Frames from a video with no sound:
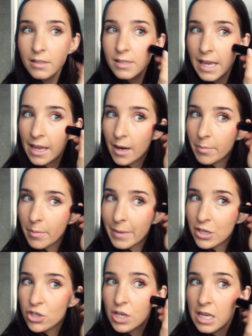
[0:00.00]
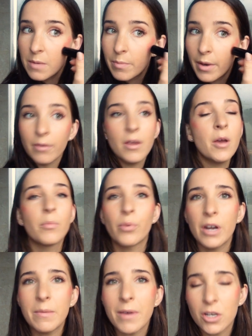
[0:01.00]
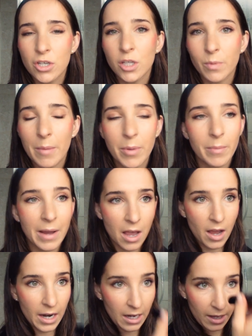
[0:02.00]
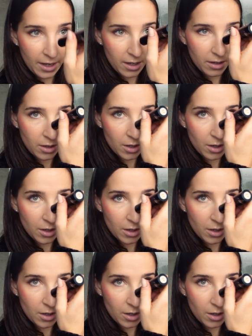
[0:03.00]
take it up on my cheekbone, pretty much just where I put my highlight.